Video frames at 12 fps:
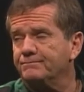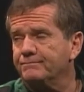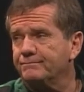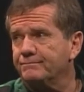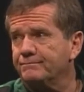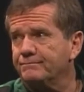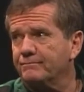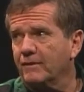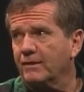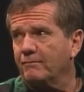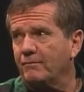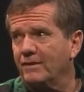Witchy
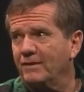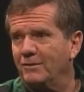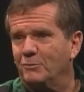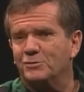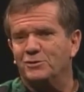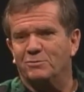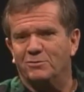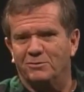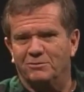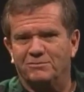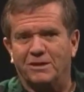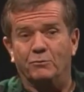Poo, man. Witchy
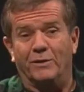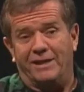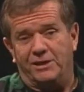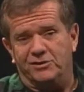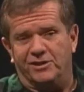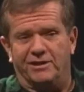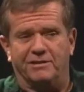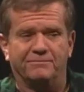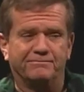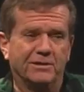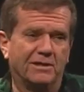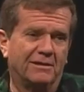Poo. And Weenie Genie.
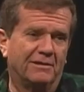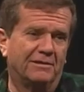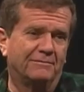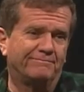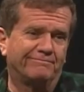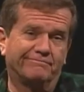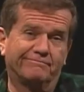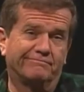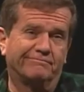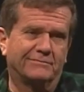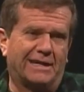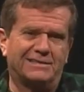
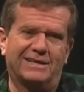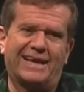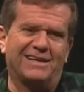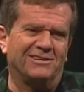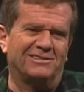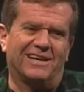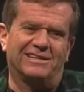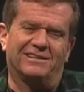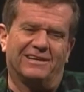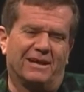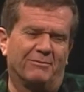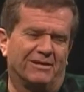I said, can you change the
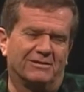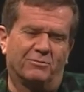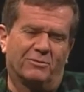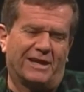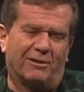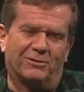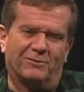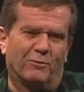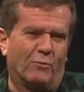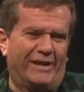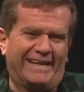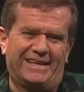name of this character
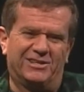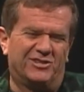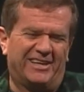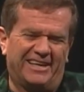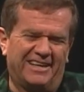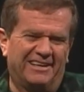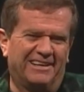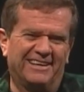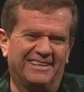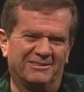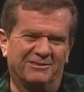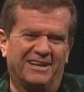from Weenie Genie?
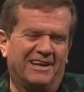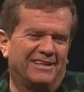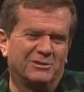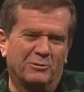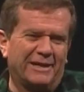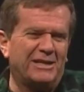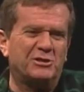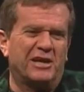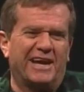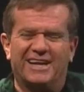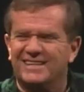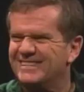Is there, is there any
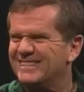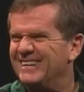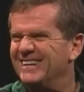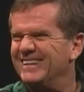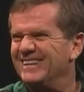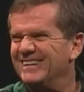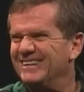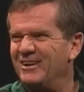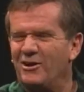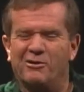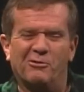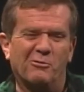chance?
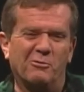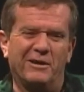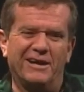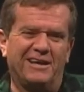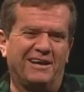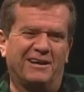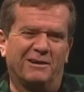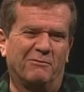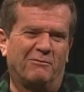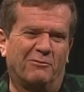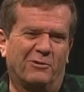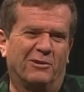Oh, Weenie,
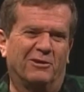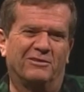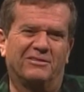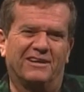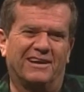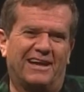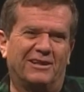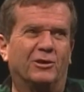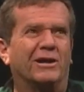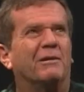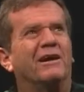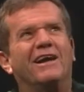come forth. Yeah. And I
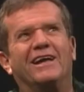look, yeah.